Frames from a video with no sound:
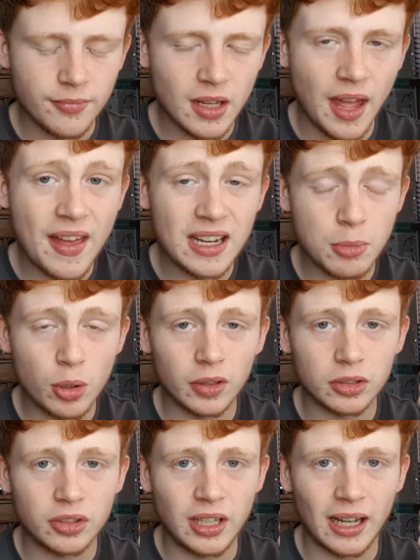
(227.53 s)
And then you move
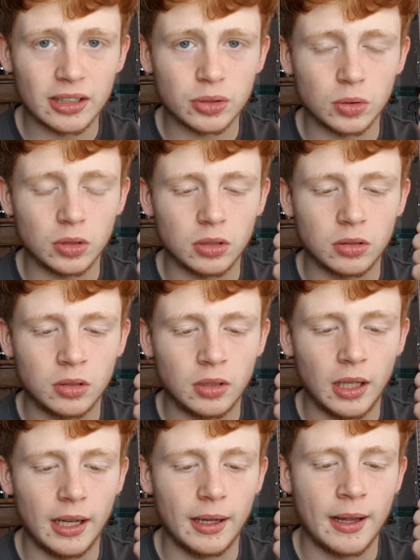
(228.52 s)
on to your actual
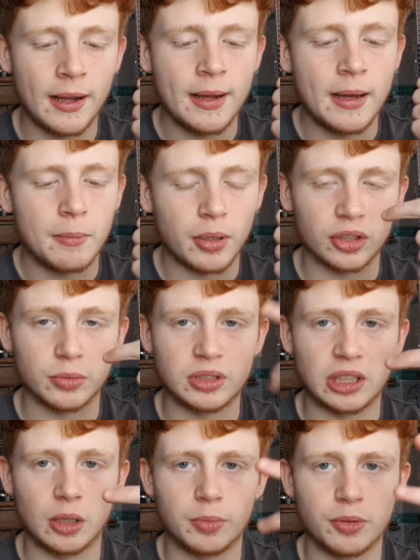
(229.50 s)
press-ups,
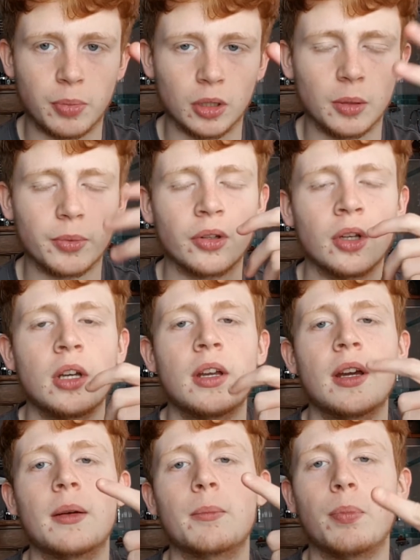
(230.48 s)
sit-ups, pull-ups.
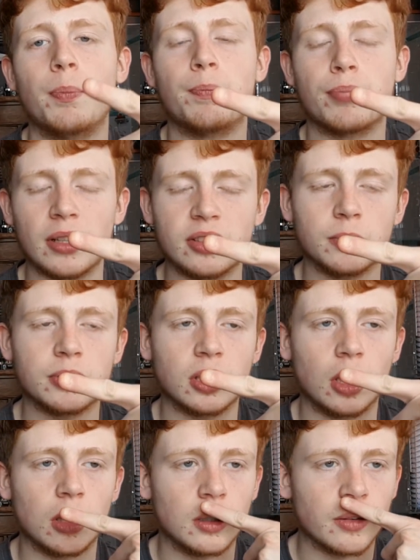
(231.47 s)
Press ups I
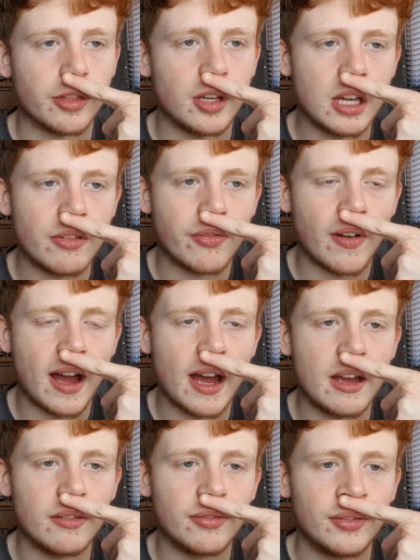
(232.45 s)
got
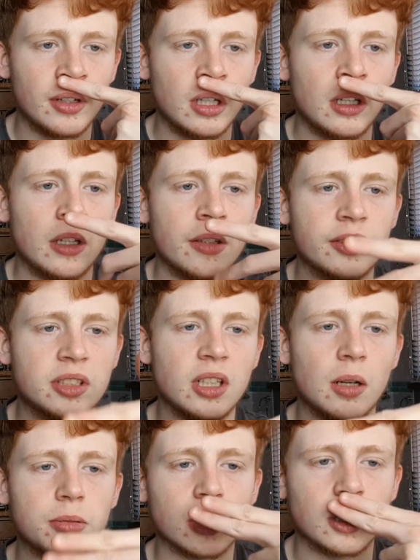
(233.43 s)
35,
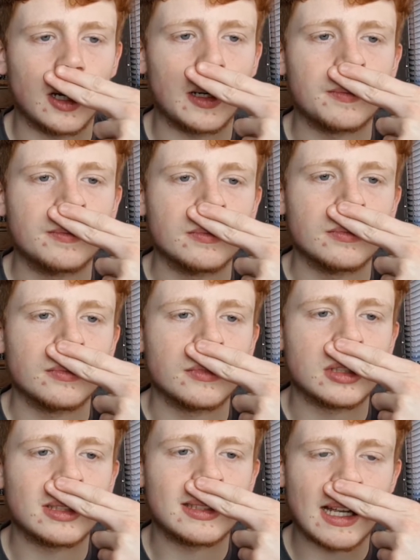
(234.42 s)
sit ups I got
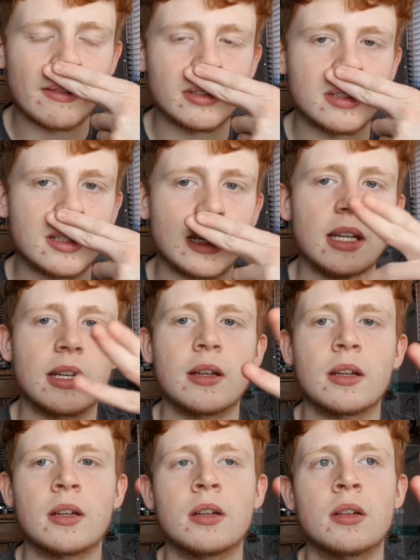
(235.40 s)
70,
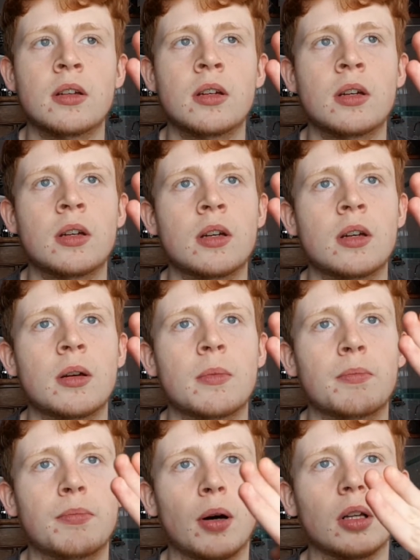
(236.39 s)

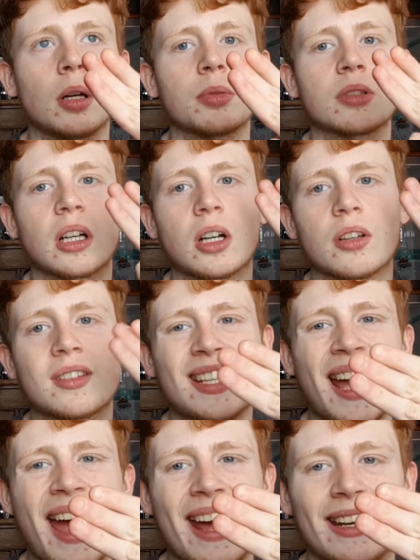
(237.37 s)
pull ups I got
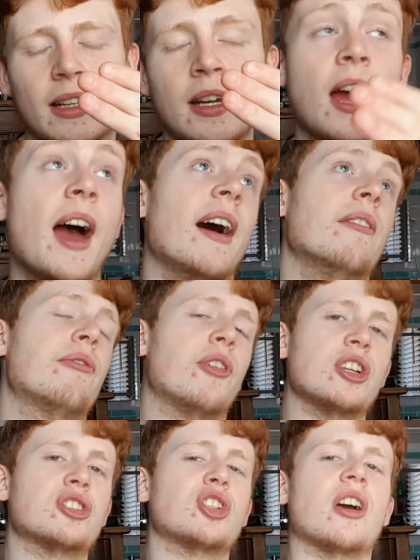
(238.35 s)
10.
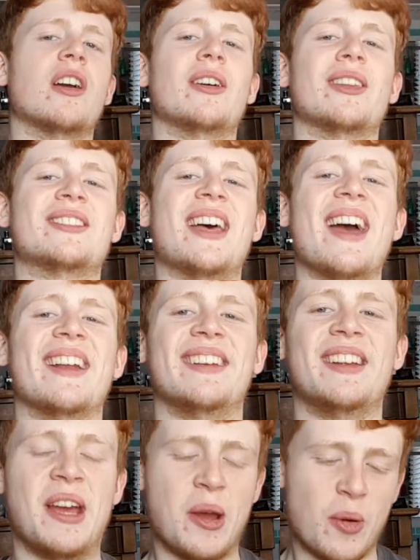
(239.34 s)
Funny story on the
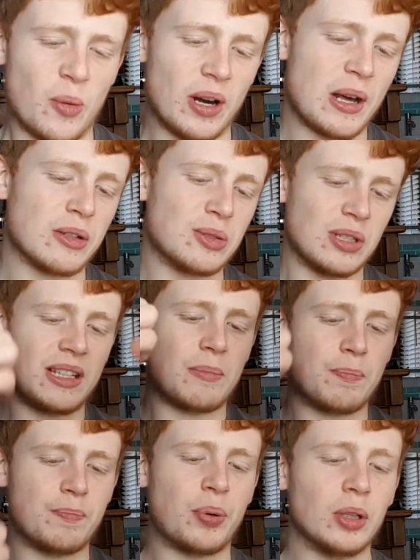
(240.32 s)
10. When I was doing
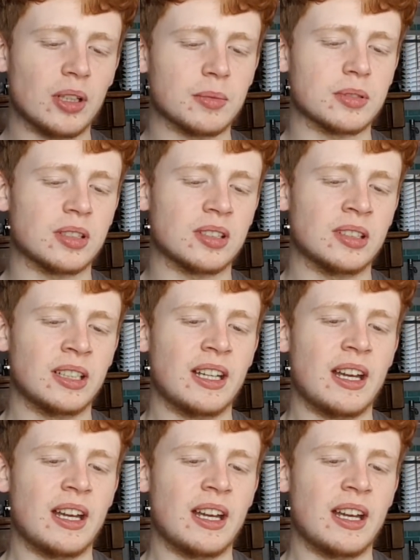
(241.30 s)
the pull ups,